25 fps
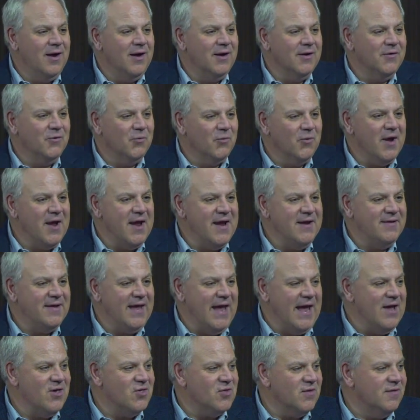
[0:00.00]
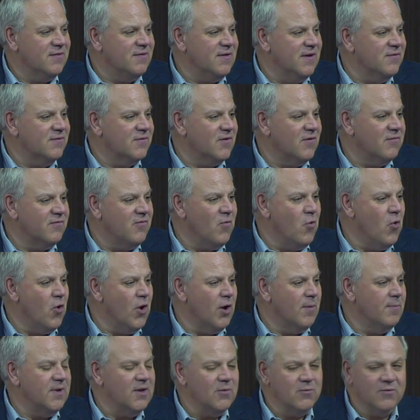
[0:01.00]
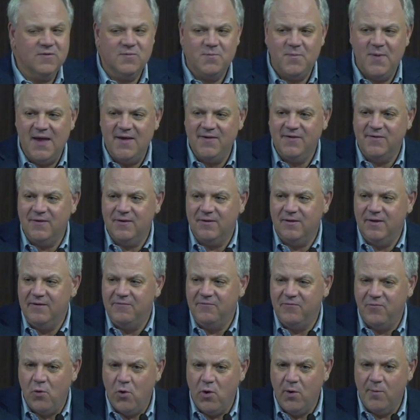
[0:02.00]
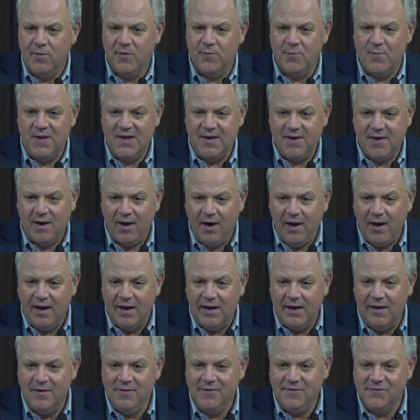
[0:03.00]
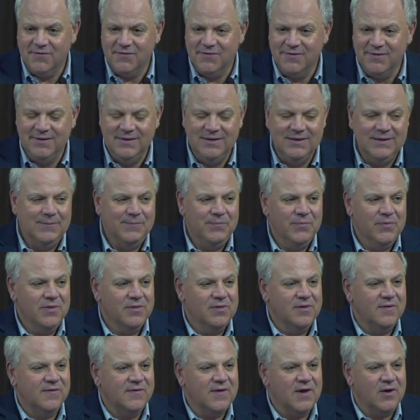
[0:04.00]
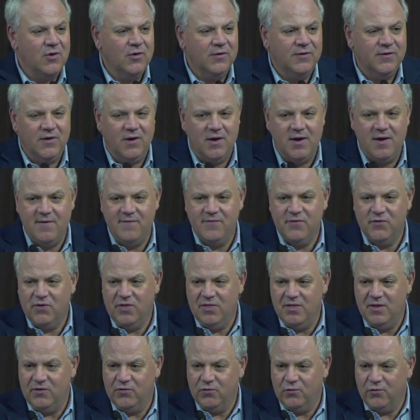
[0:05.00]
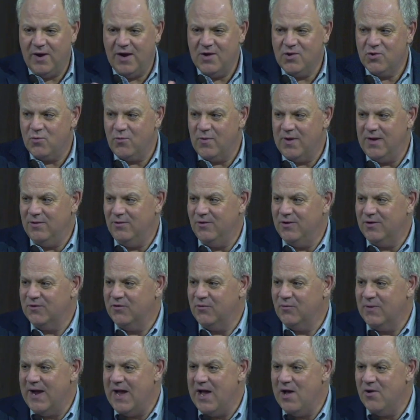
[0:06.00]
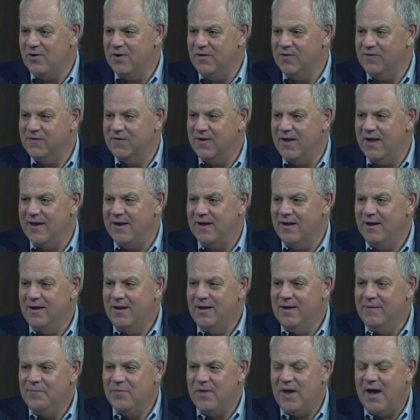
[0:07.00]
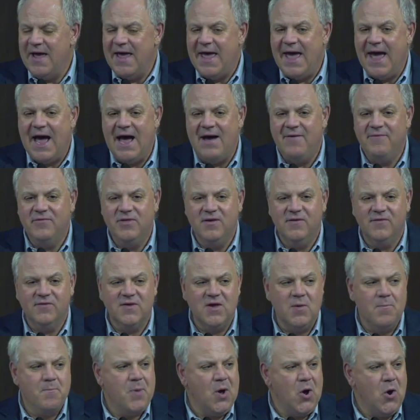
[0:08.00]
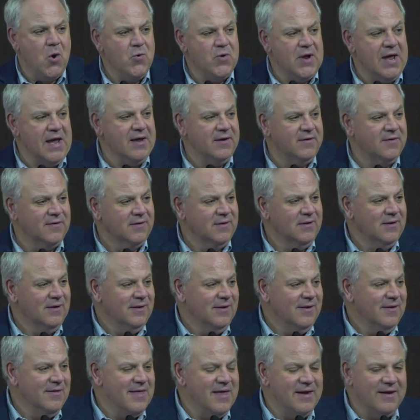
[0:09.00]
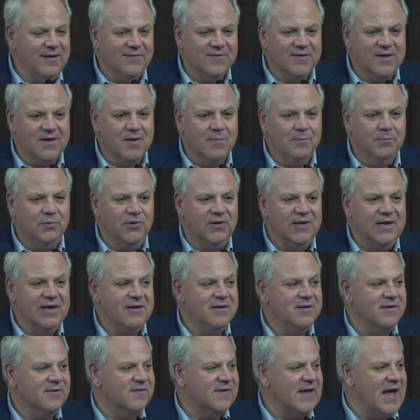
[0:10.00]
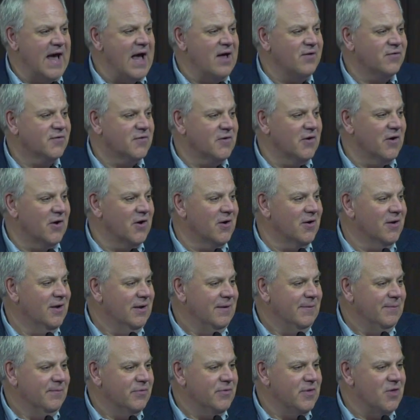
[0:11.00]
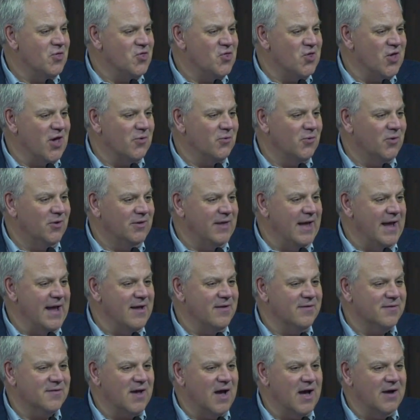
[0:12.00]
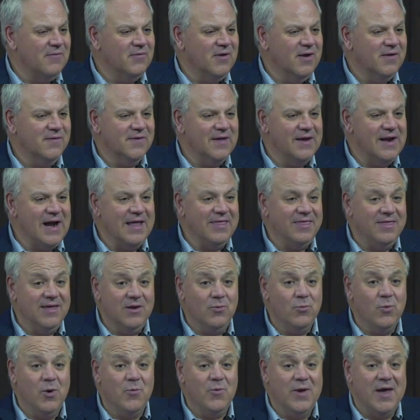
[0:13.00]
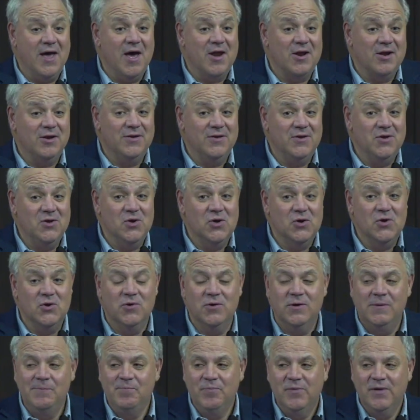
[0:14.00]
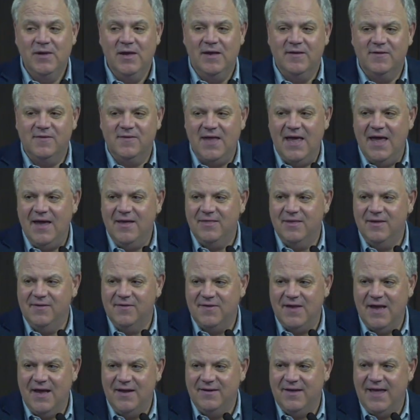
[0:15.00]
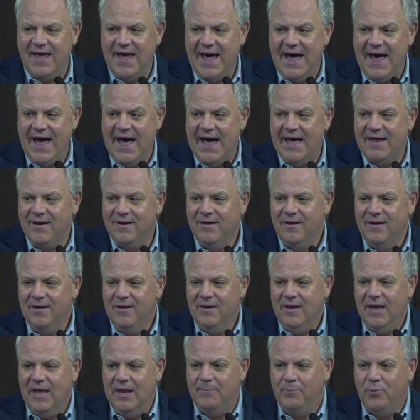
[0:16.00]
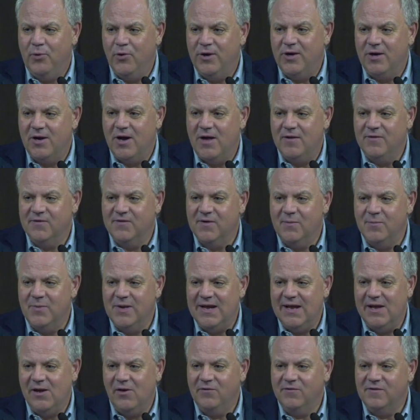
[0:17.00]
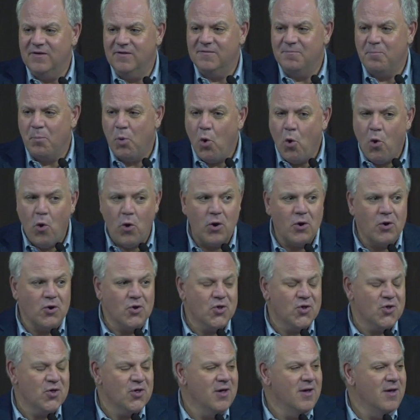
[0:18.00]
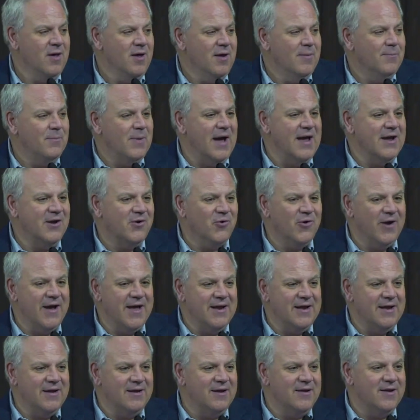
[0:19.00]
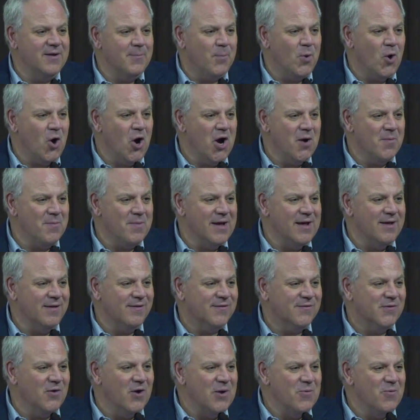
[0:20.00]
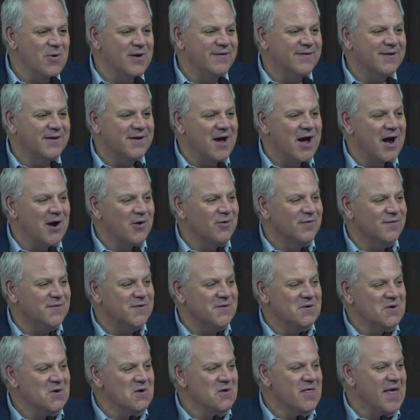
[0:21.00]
great agencies are formed. It was basically formed because the Secretary of the Treasury looked around and said, I have this component that is a complete disaster, the General Lands Office, and I think what we ought to do is take this dead cat and put it on somebody else's porch by creating a department. So he went to Congress to do